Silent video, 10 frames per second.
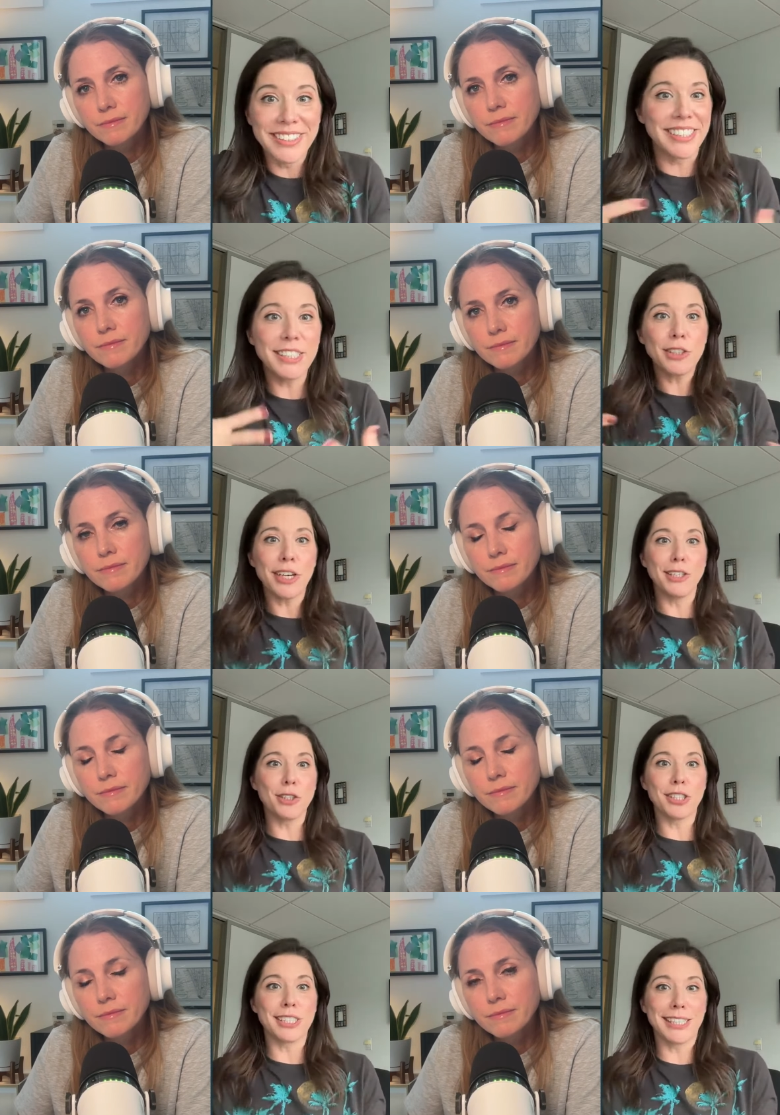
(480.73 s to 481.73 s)
Speaker 1: These are
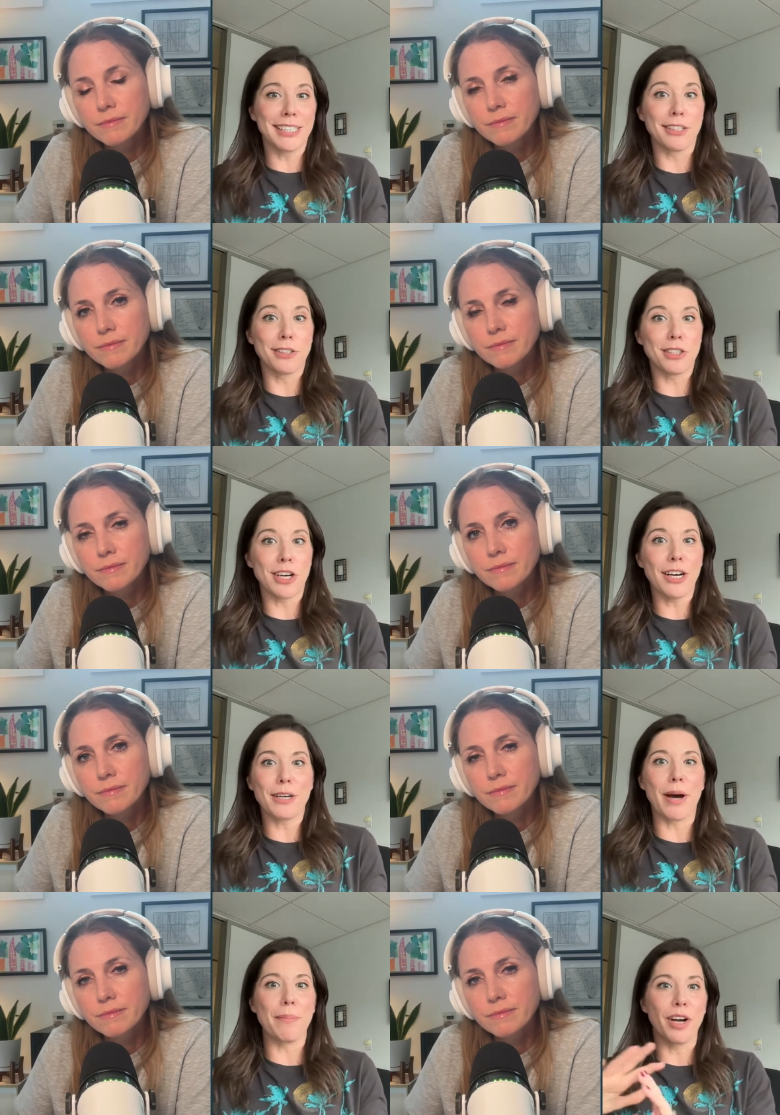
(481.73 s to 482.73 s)
interesting things to talk
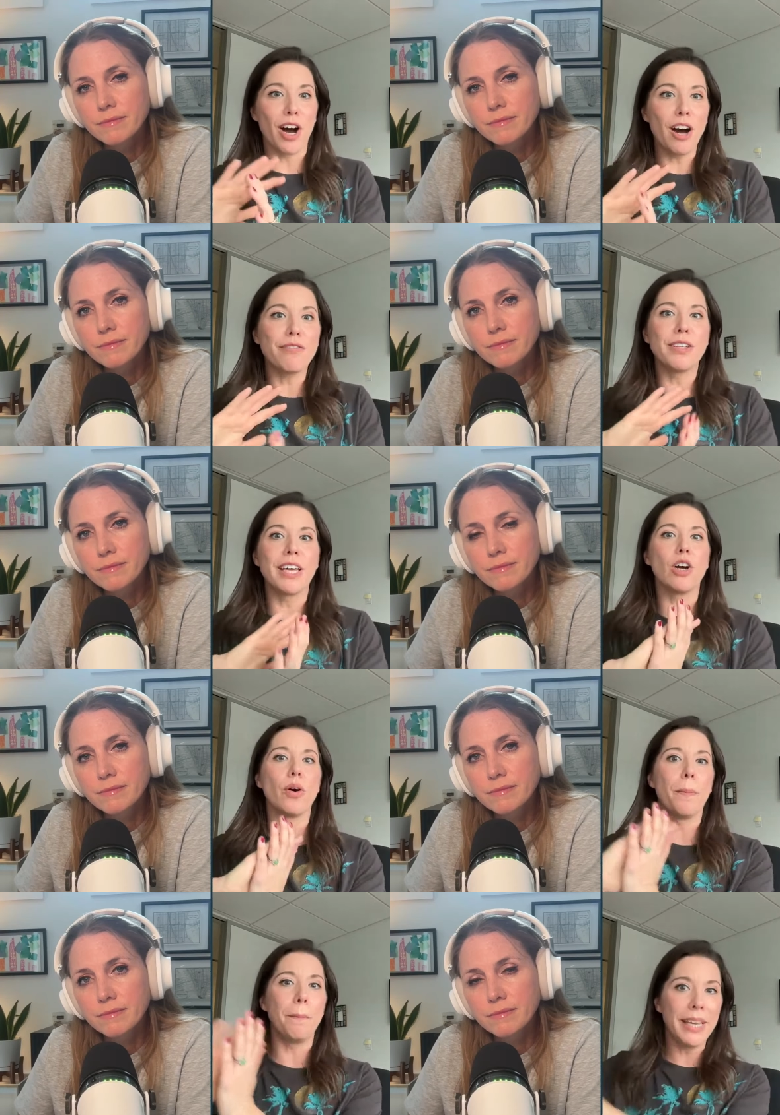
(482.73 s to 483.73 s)
about, but often they
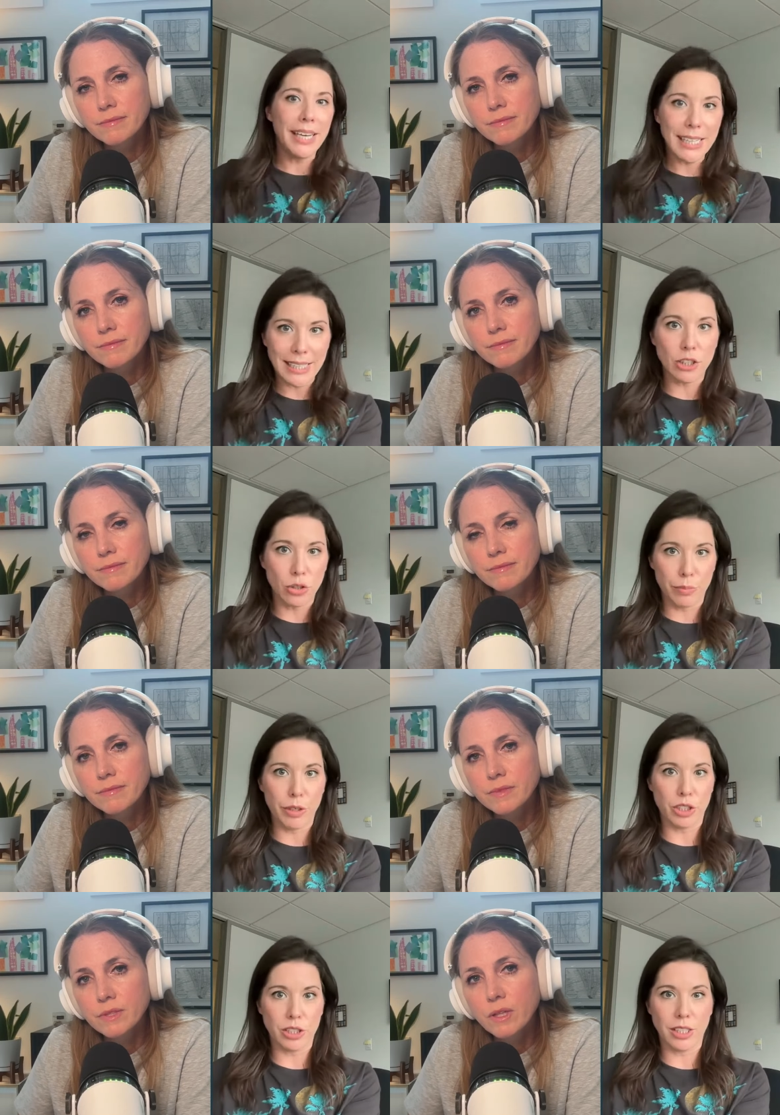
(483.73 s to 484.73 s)
go immediately to
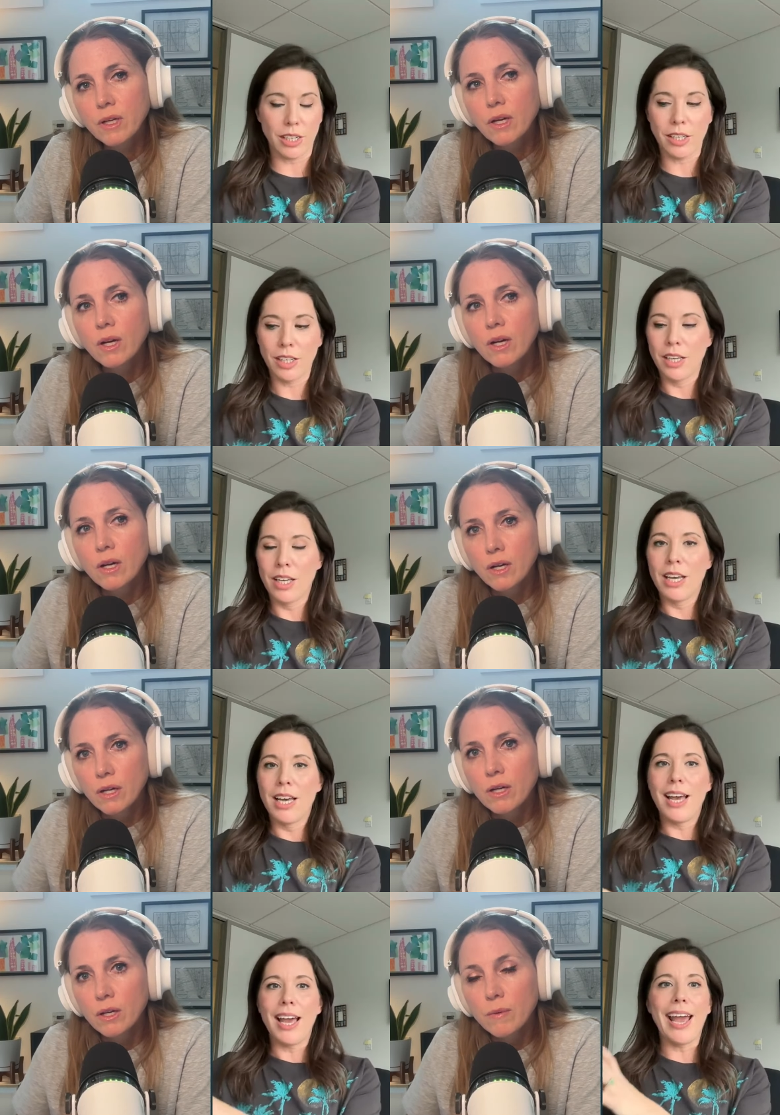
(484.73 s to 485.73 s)
emergency.
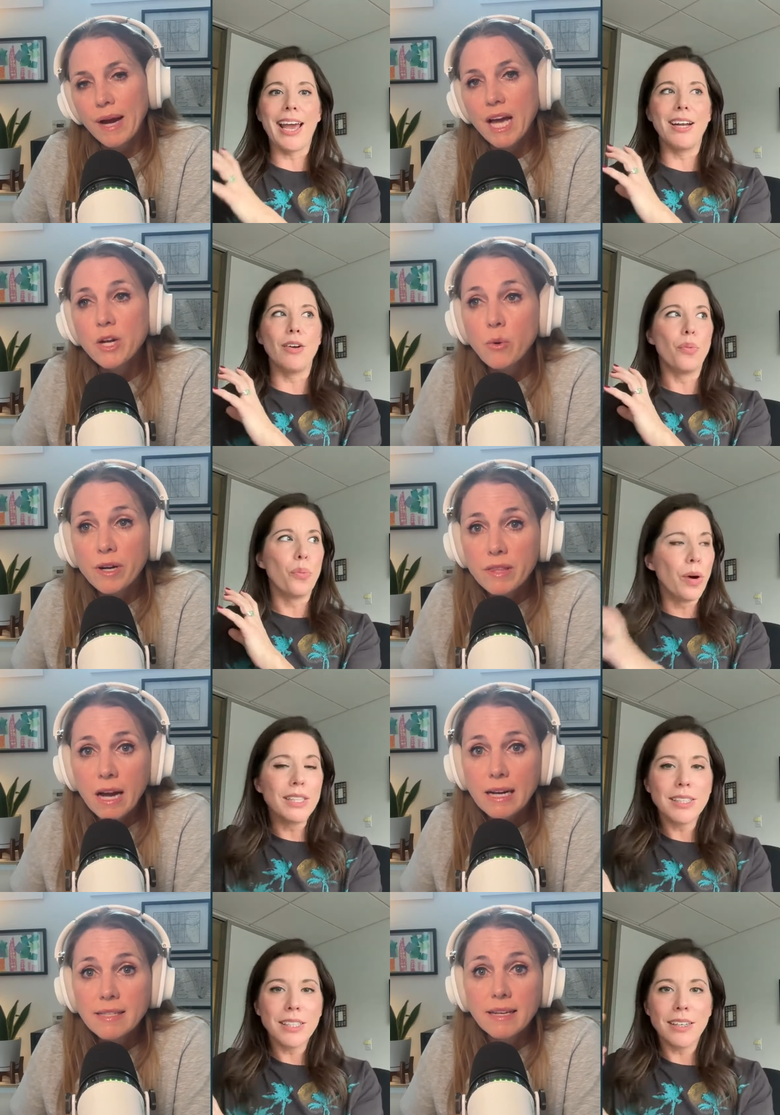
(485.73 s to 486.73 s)
Speaker 2: And, right. and
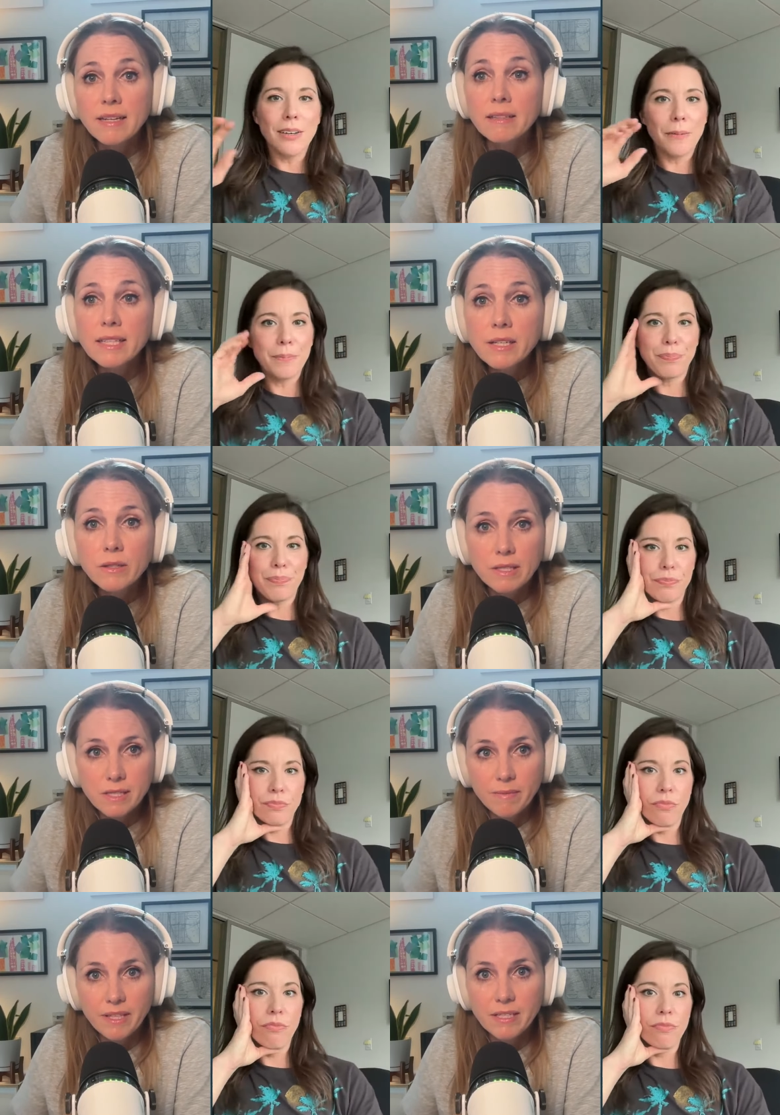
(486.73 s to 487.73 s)
orthodox and illegal
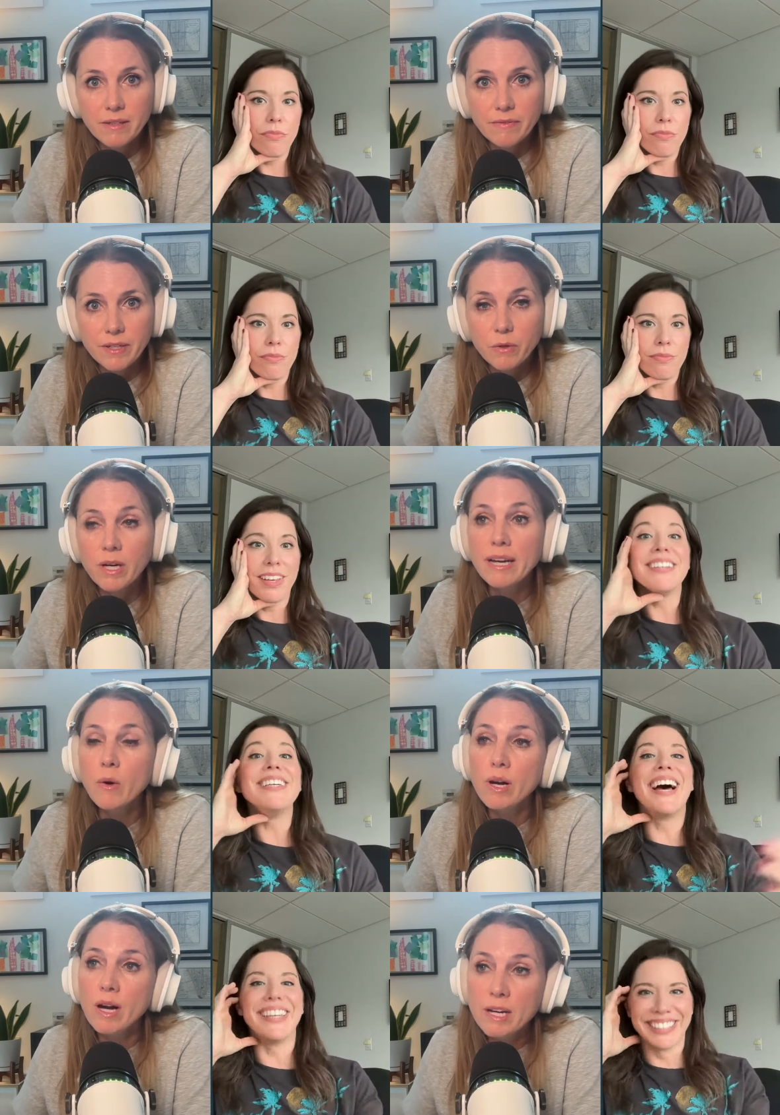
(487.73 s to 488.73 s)
is something different, or
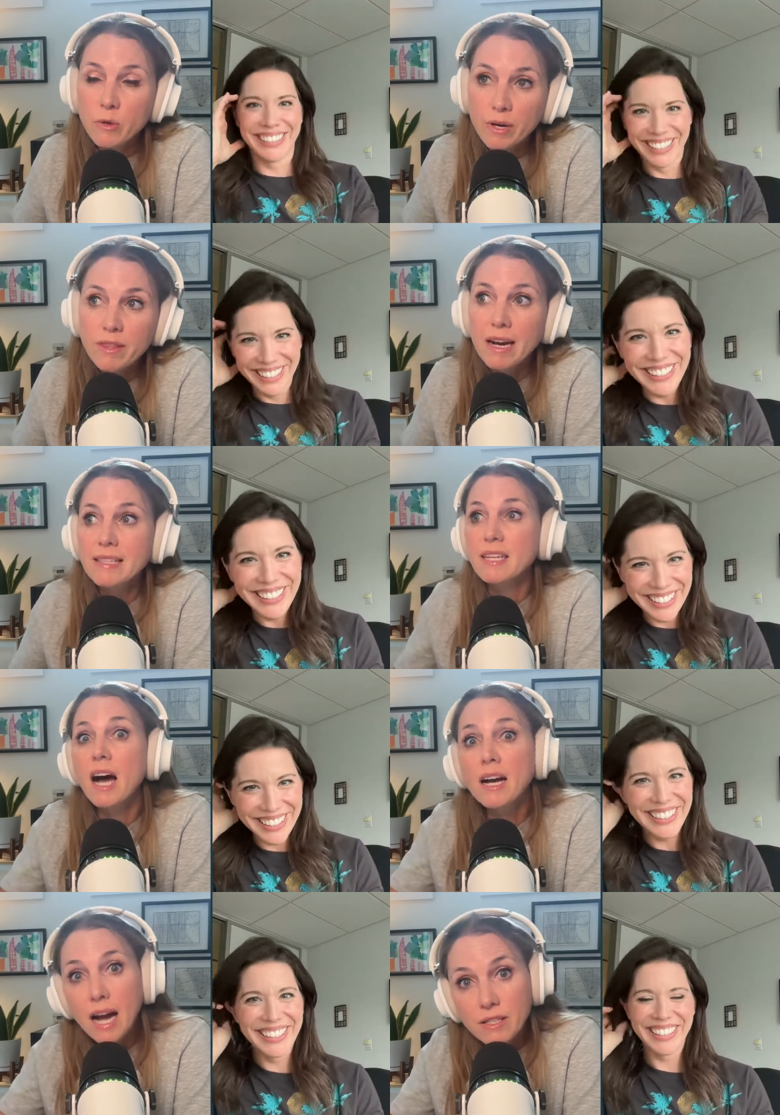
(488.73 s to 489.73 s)
or unorthodox and
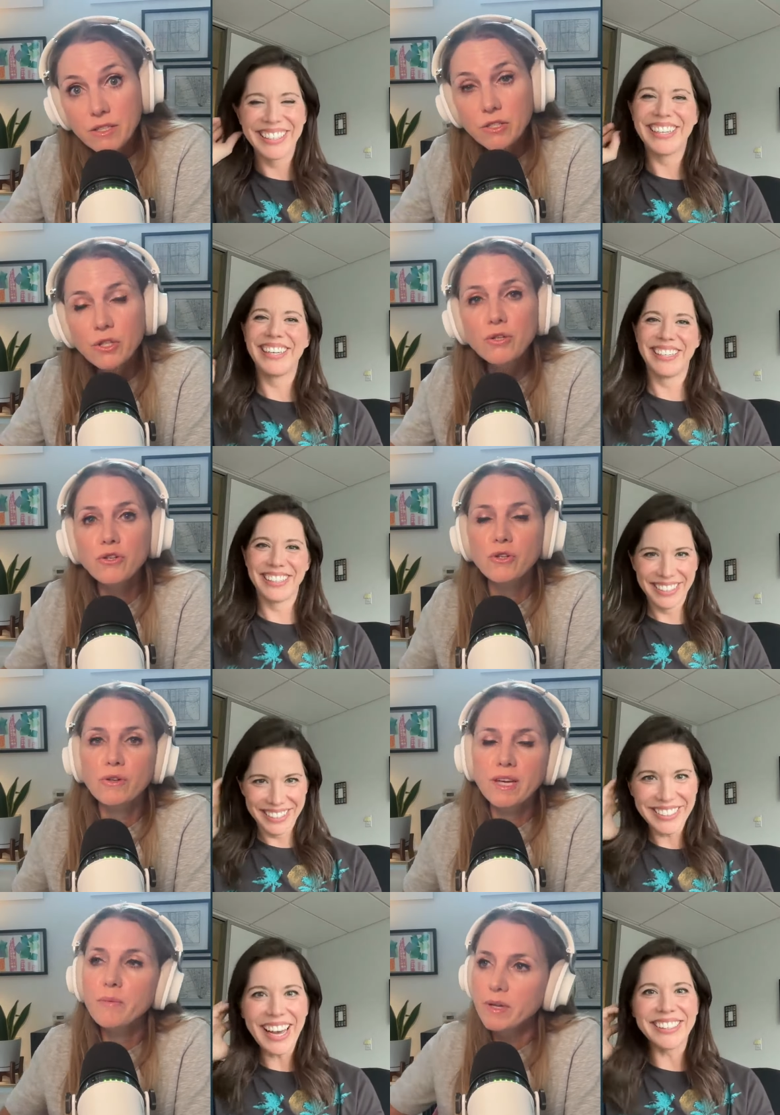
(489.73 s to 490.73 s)

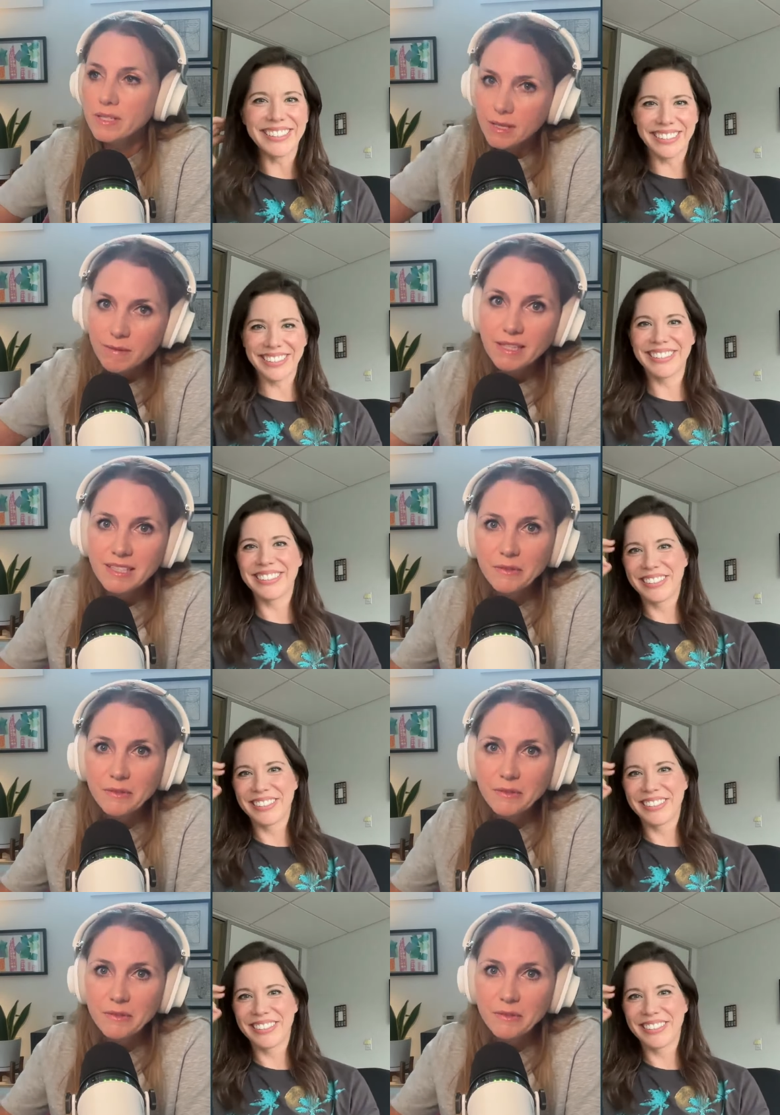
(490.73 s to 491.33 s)
unconstitutional. Then yeah. we're in something